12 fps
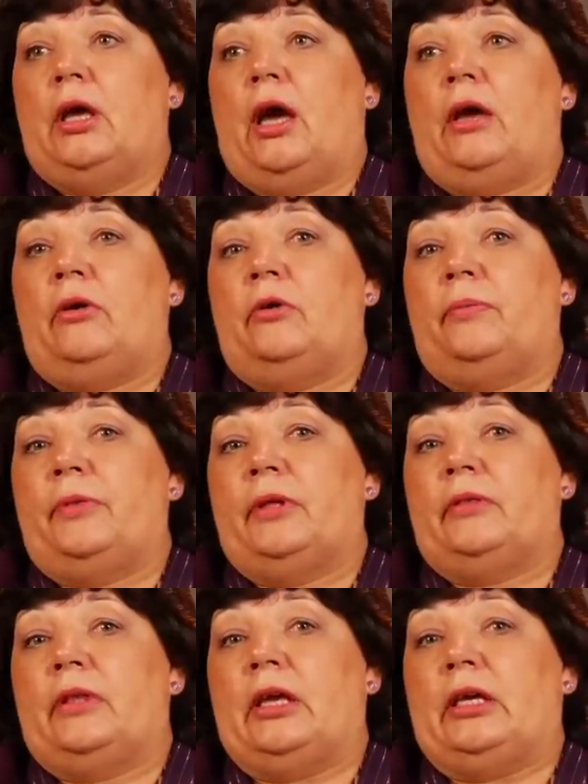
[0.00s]
I hope
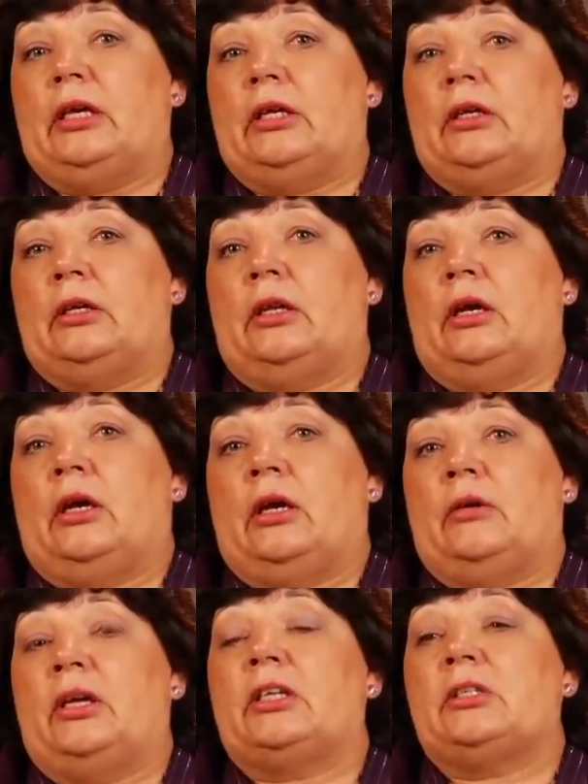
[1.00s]
that they can
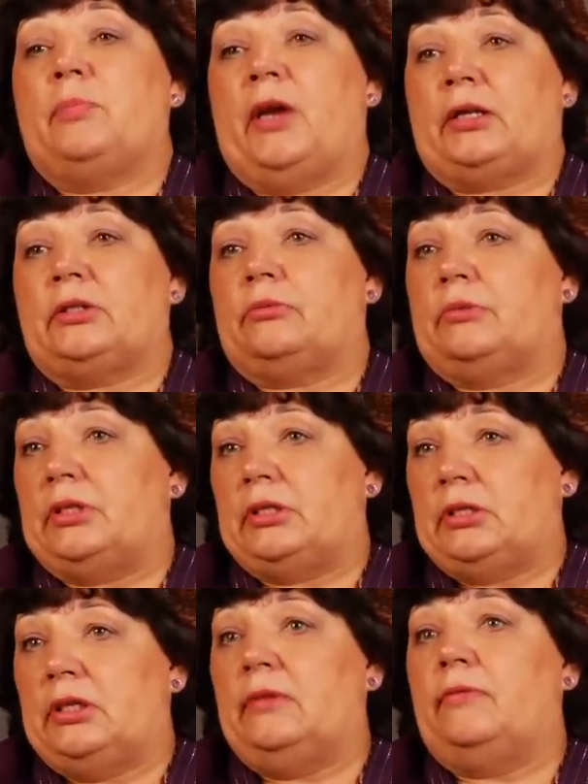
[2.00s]
expect to
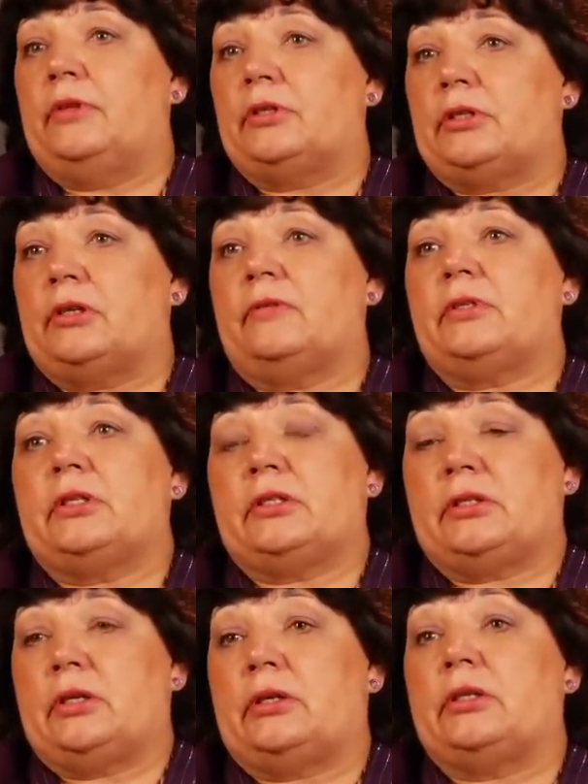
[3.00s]
receive the
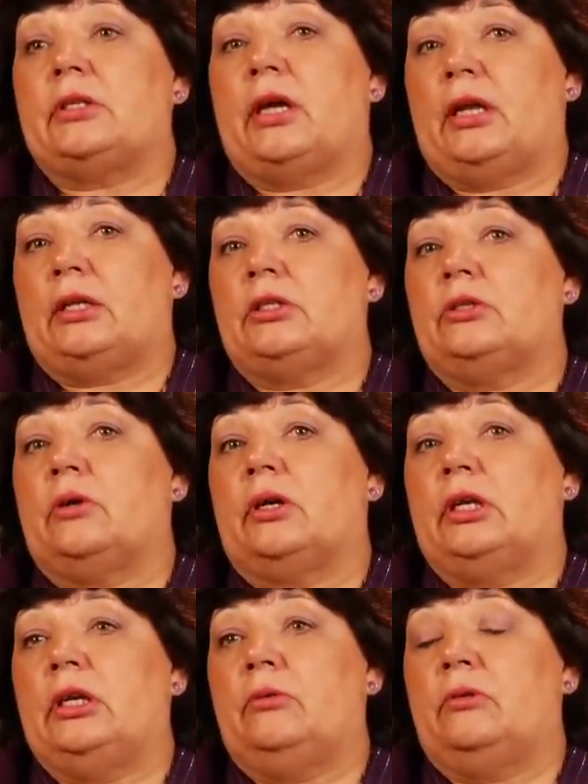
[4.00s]
services they're entitled to
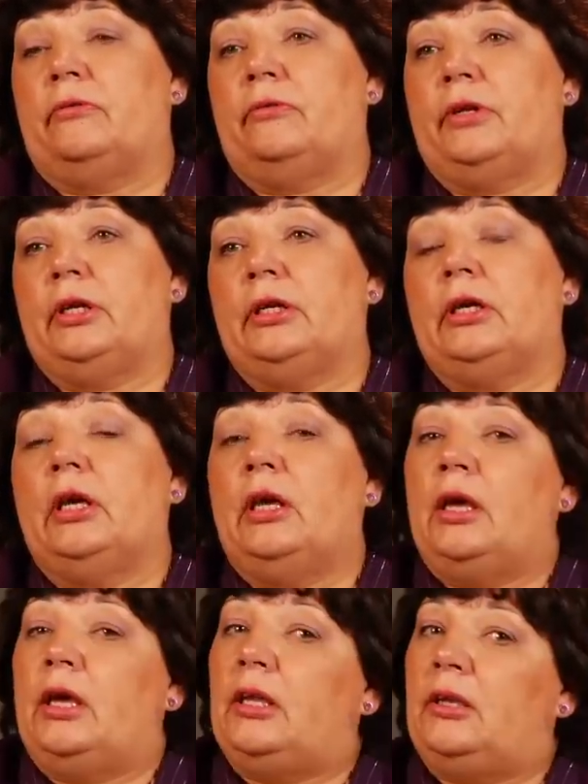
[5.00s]
on equal footing.
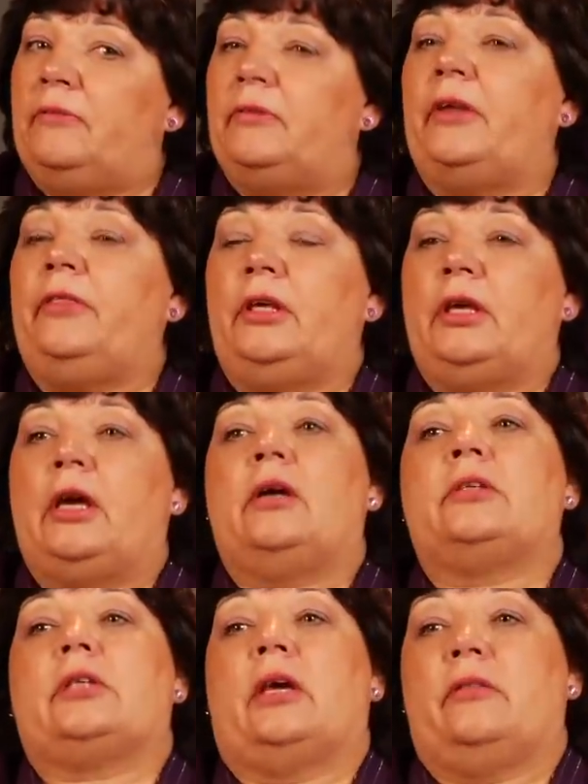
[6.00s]
And if nothing
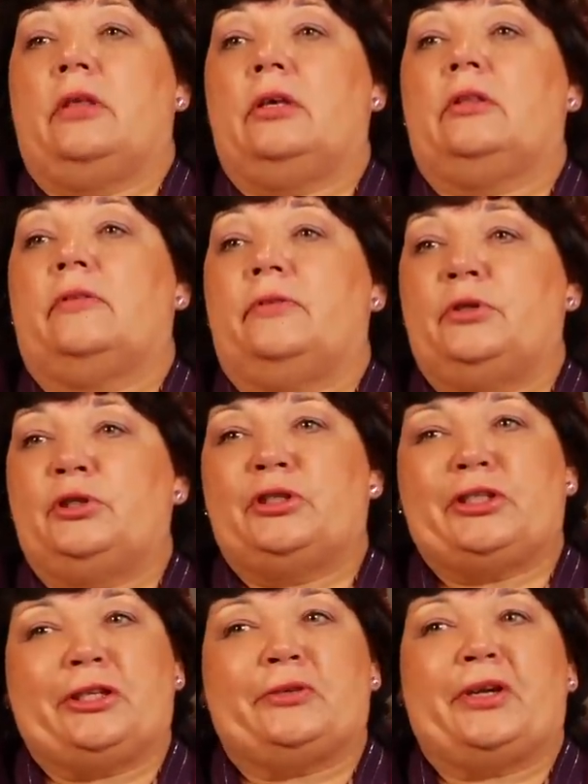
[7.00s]
else, I think the future
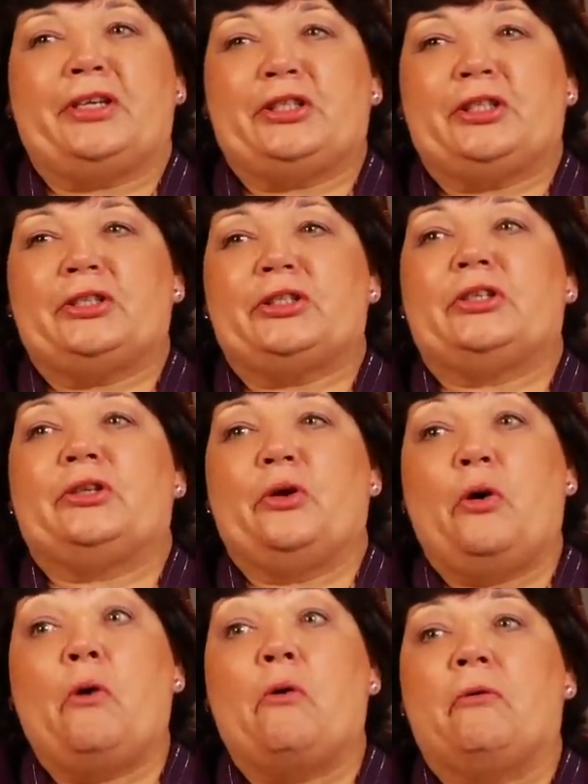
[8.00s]
generation should
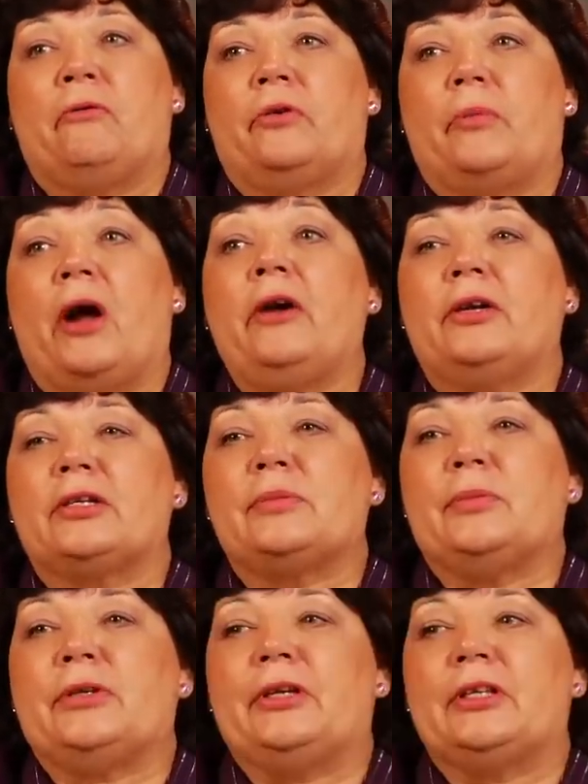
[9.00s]
know, from our
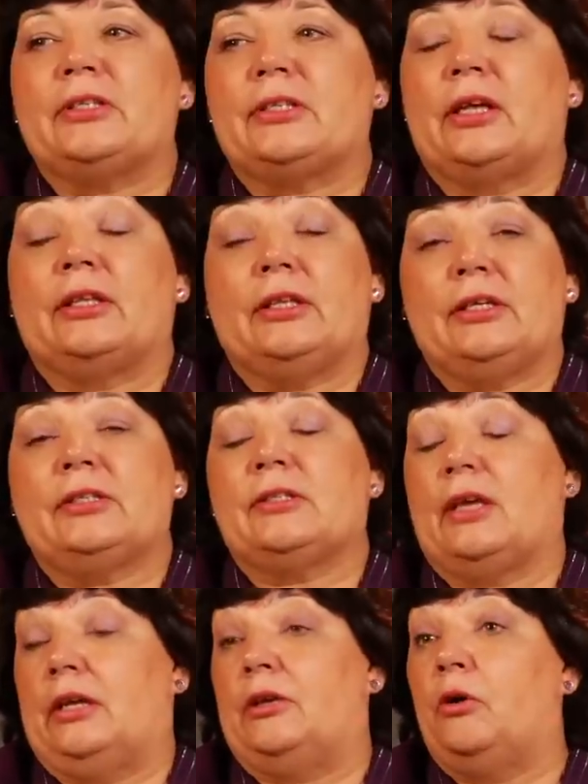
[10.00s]
experience at least,
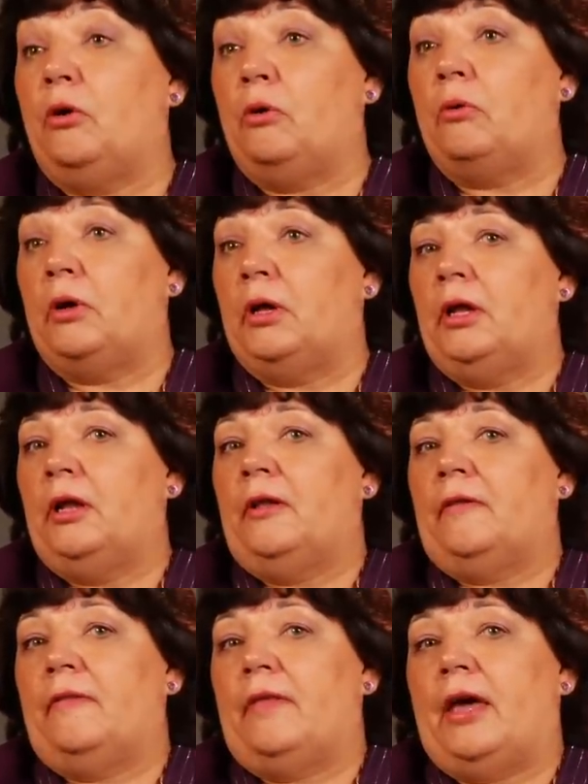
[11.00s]
they know
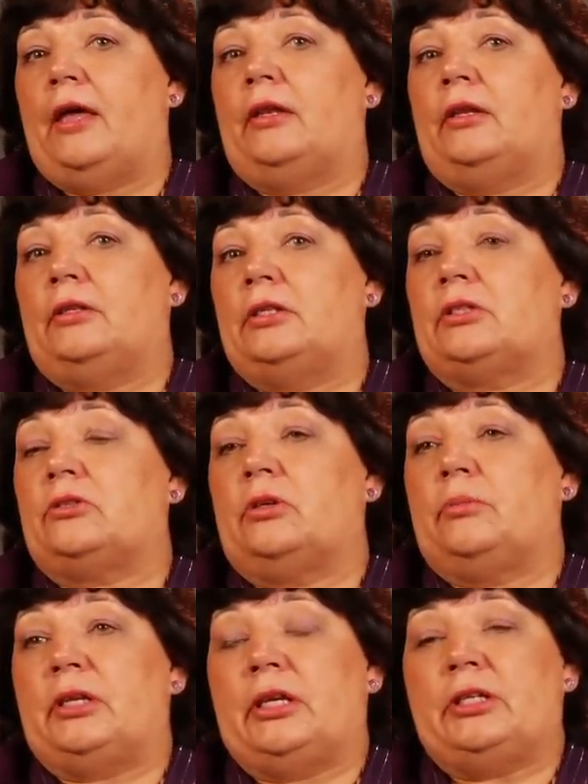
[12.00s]
that
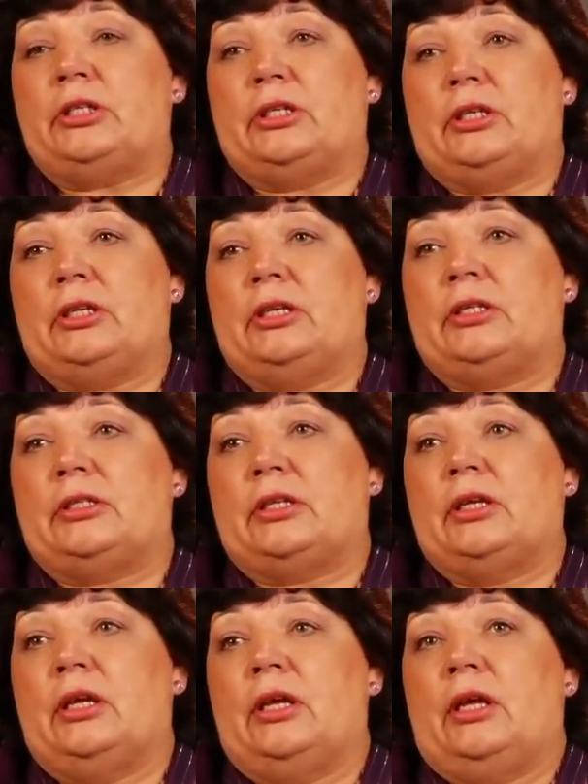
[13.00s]
discrimination
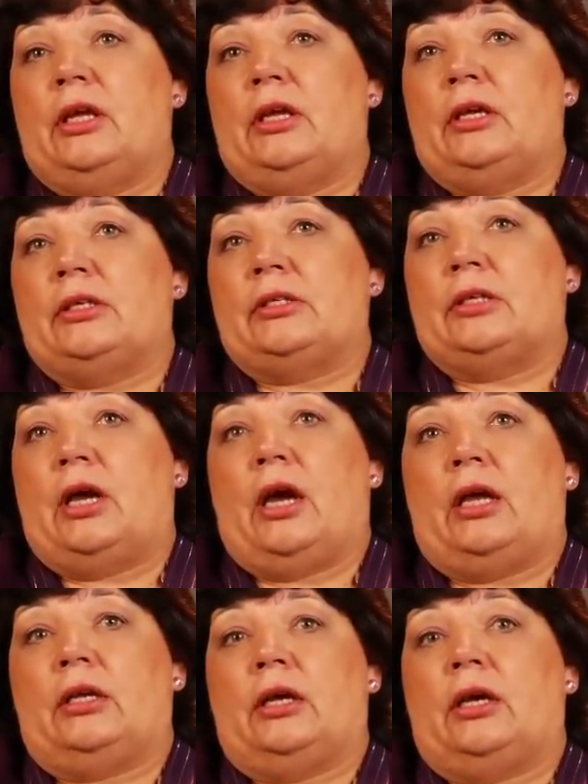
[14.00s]
is
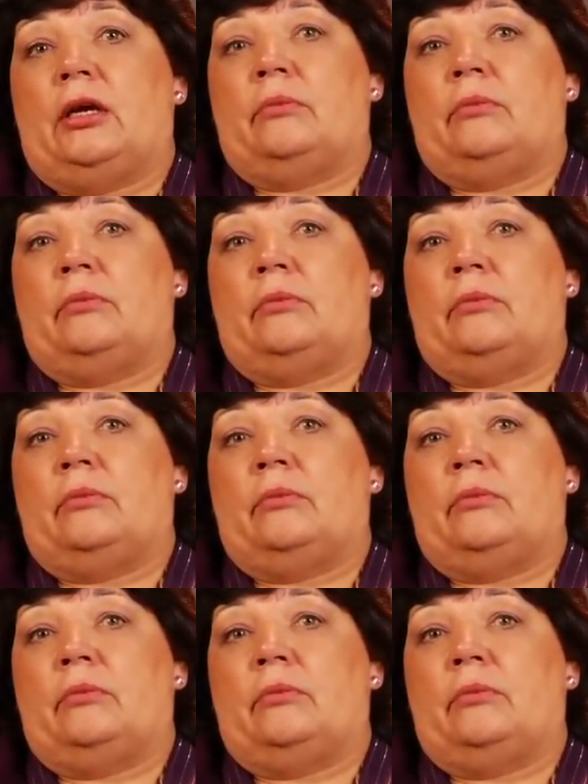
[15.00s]
not